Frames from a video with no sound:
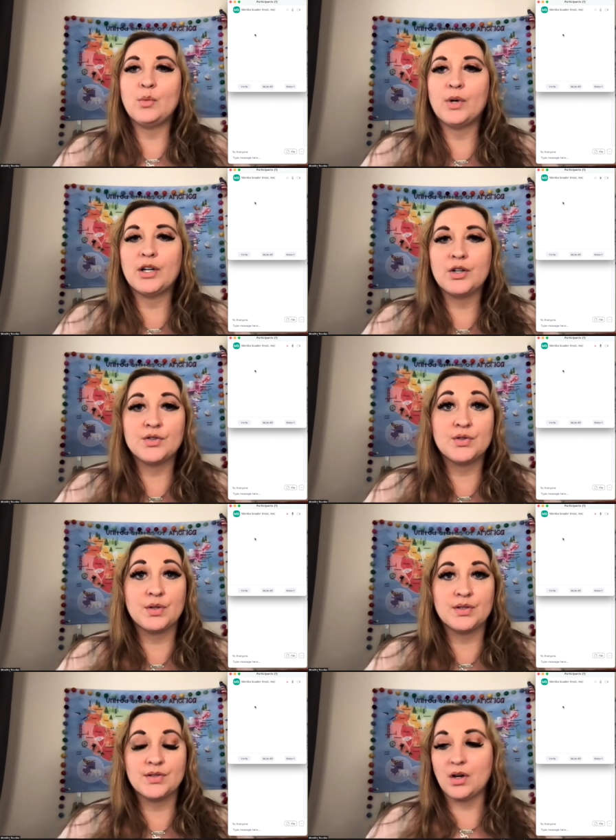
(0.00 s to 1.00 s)
where your
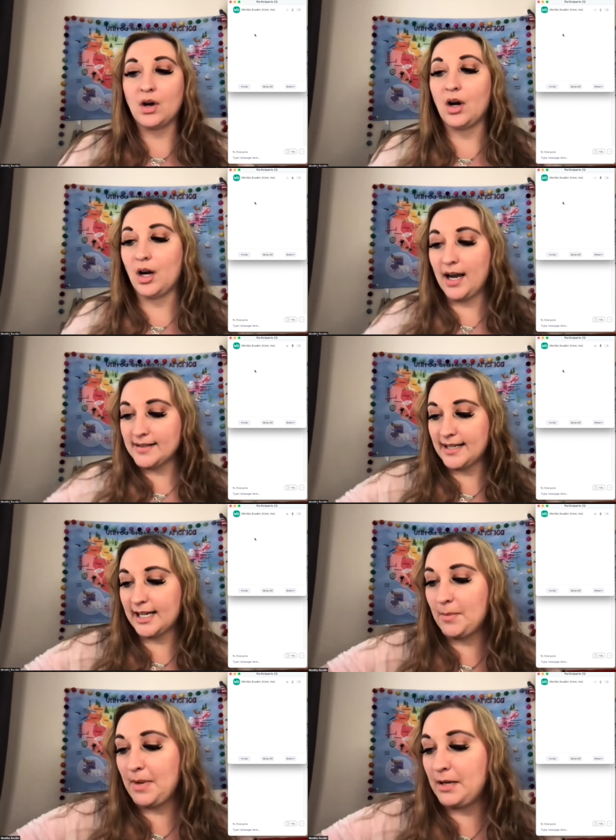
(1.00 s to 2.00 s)
students are as they
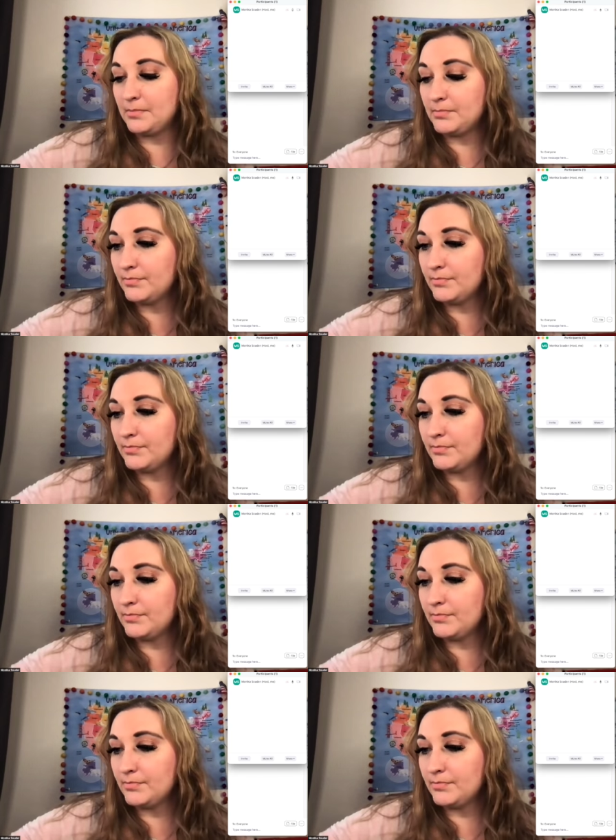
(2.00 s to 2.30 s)
come in.